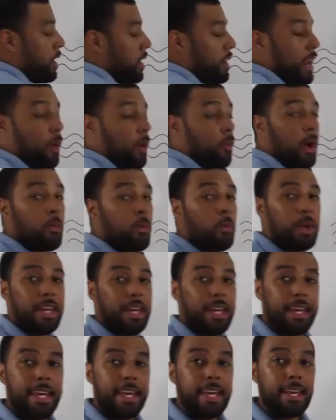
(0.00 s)
Now when we
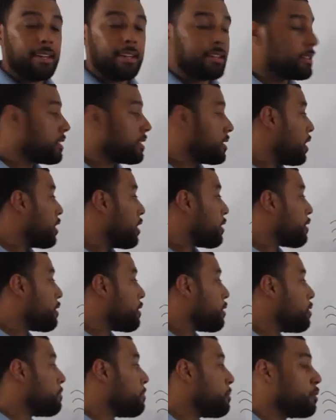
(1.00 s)
heat a
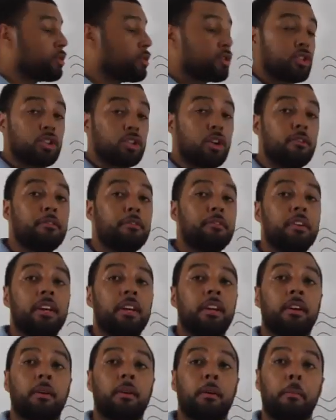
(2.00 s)

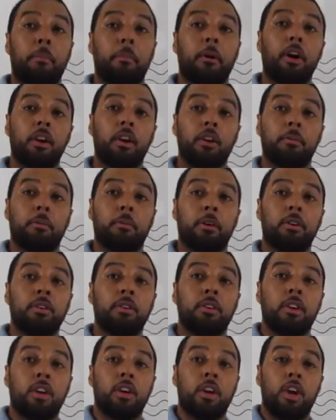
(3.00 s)
thermosoftening polymer,
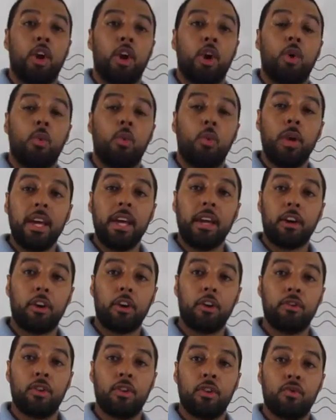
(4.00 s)
we
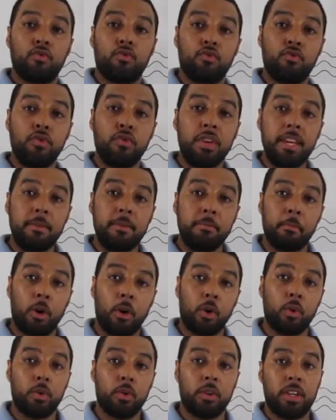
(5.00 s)
can
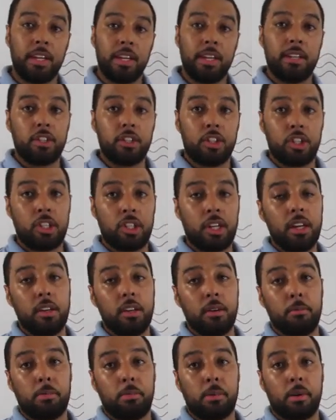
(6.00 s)
remold its
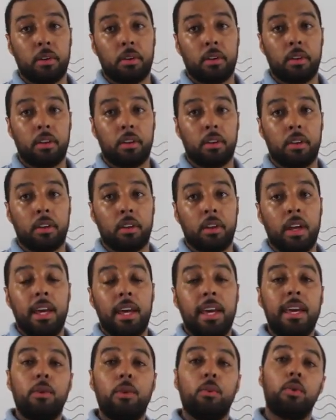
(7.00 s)
shape.
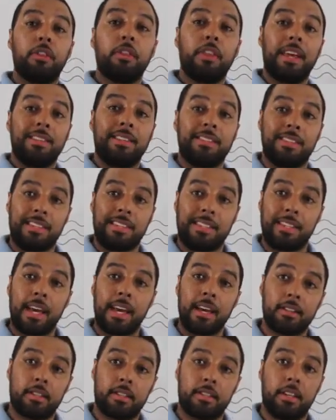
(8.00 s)
It will then
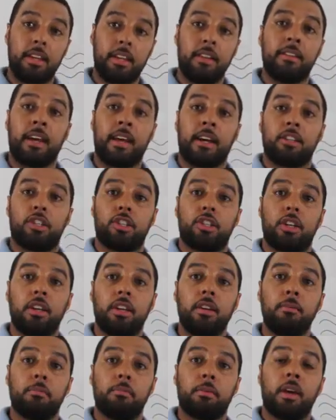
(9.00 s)
set in that
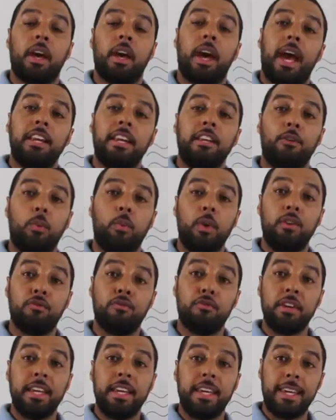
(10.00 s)
shape, and if we
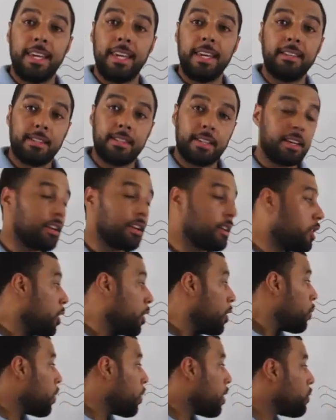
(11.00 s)
reheat it,
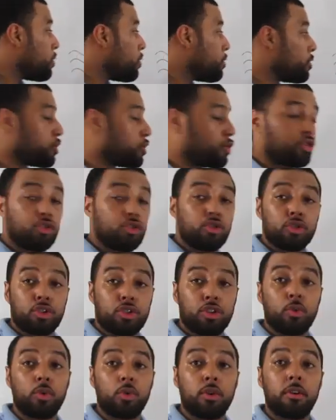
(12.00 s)
well, the
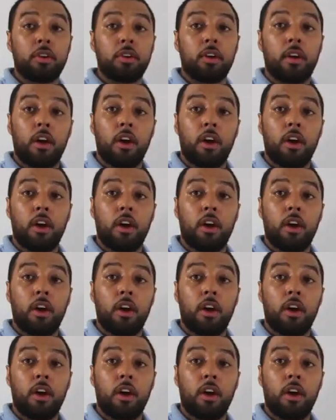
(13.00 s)
structure would